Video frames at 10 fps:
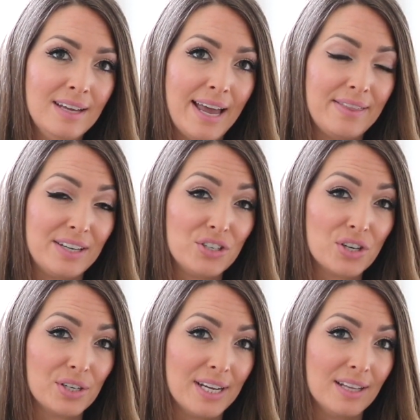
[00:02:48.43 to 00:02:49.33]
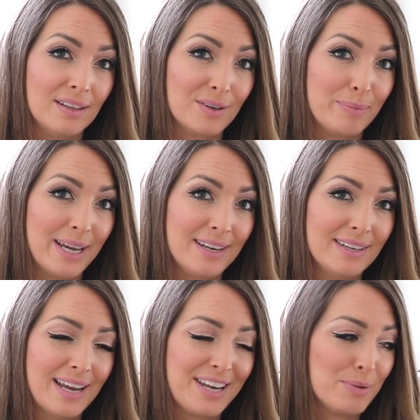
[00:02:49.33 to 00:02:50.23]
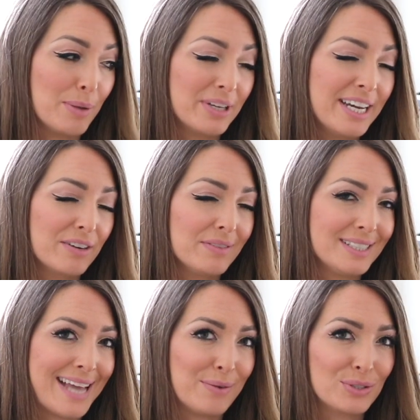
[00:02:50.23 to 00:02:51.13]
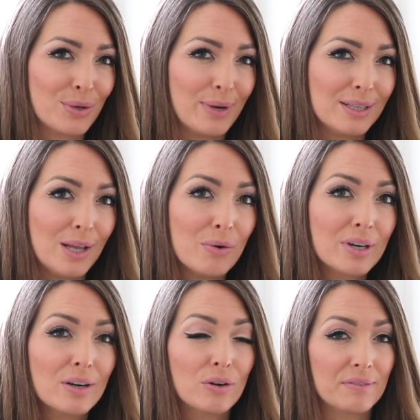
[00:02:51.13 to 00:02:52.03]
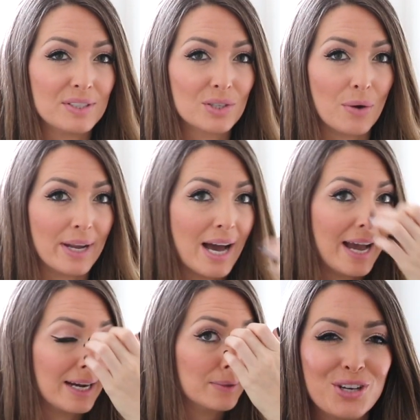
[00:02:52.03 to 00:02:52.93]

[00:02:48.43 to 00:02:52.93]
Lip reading: and then turn it a little bit. And you'll be able to hear if the sound is going lower or if it's going higher.